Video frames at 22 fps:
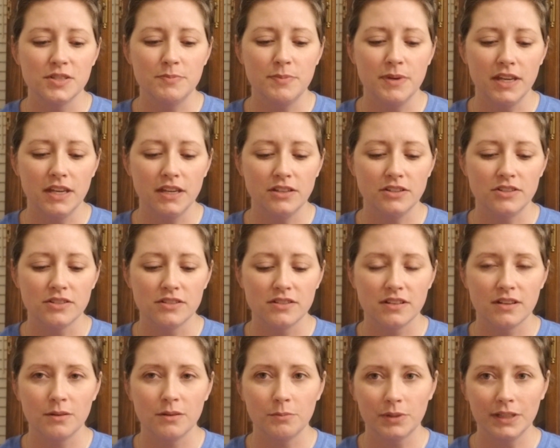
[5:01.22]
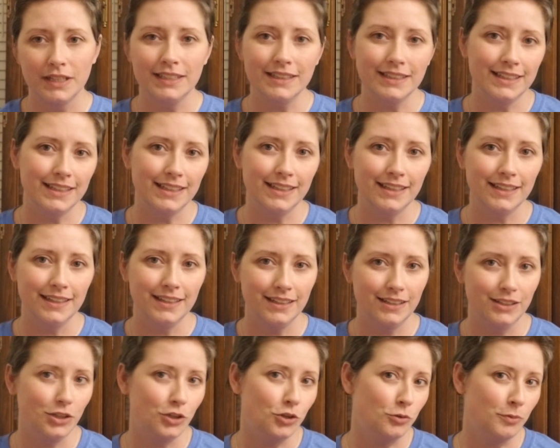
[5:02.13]
being just completely
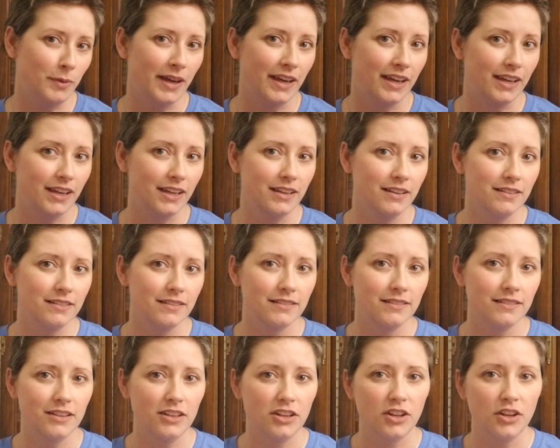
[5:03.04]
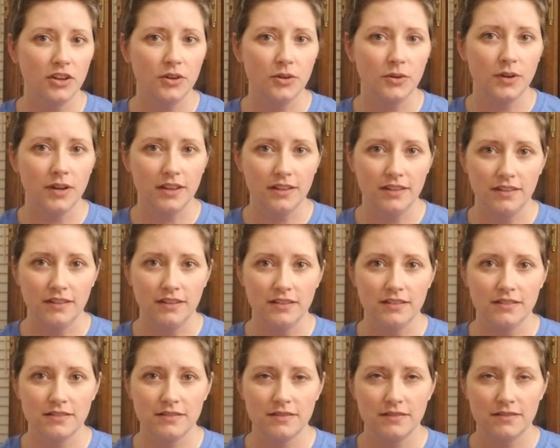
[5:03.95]
inhumane, you know, and
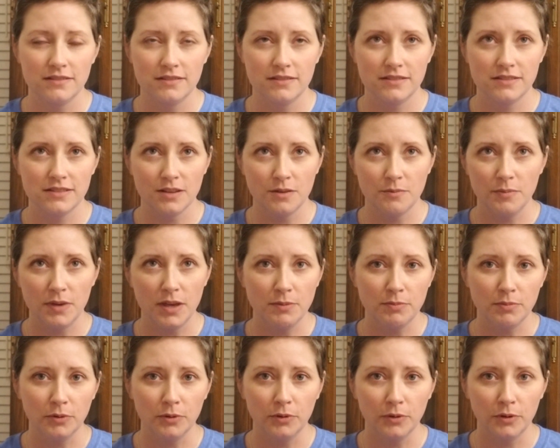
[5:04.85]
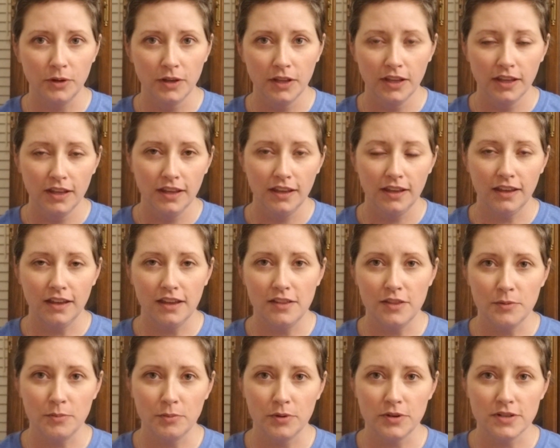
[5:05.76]
that some people in
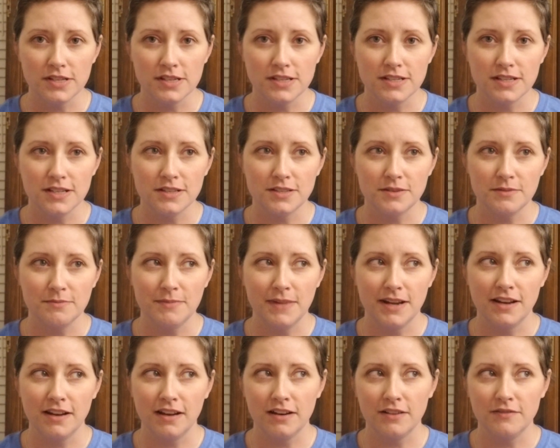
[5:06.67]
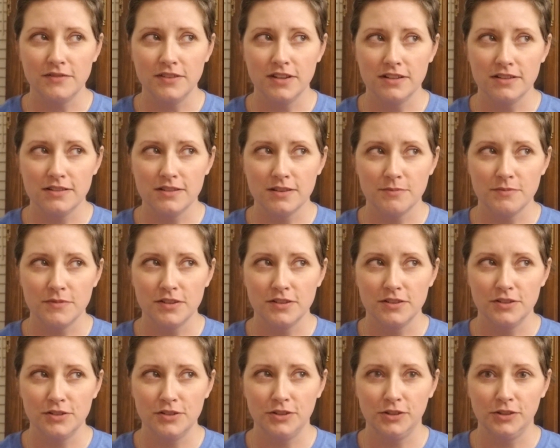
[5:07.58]
the prison system may not have done
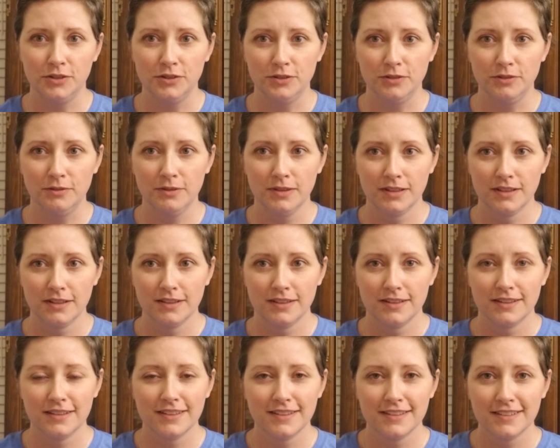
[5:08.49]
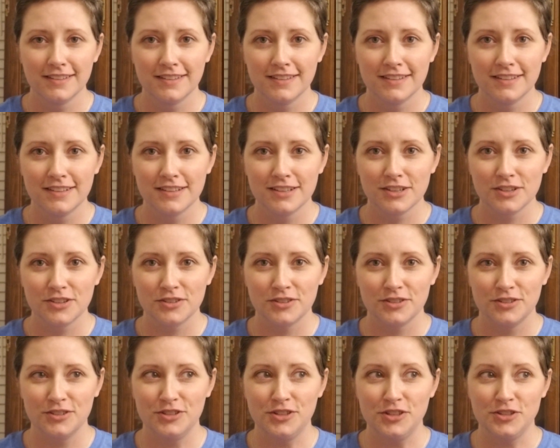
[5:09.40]
something to
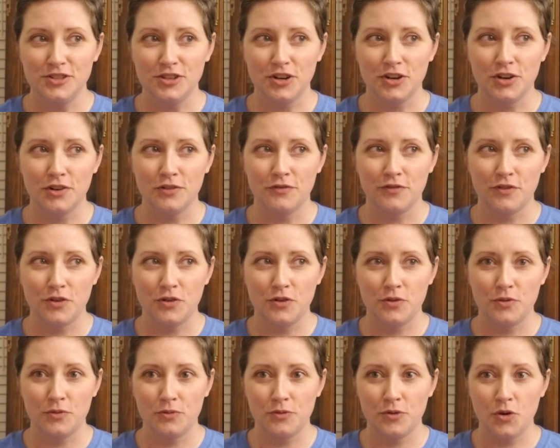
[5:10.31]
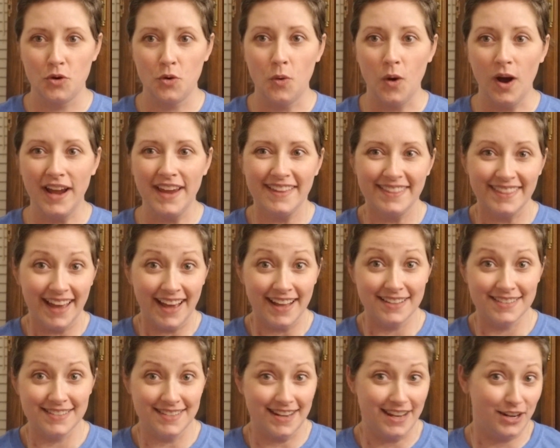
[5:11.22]
deserve quite
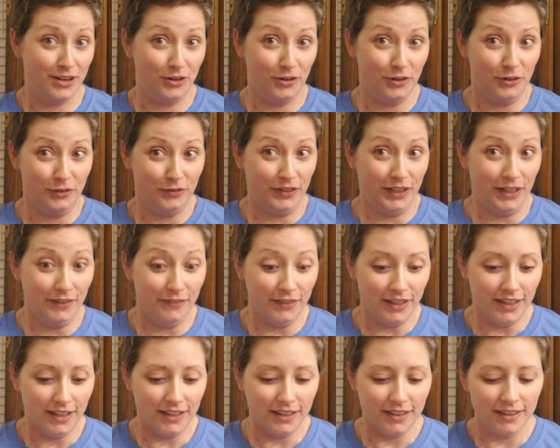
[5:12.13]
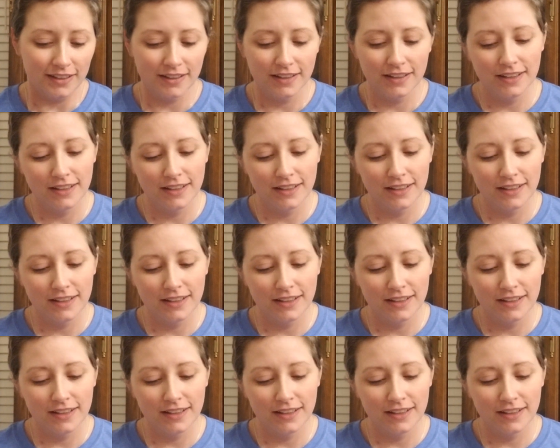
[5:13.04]
that standard of living.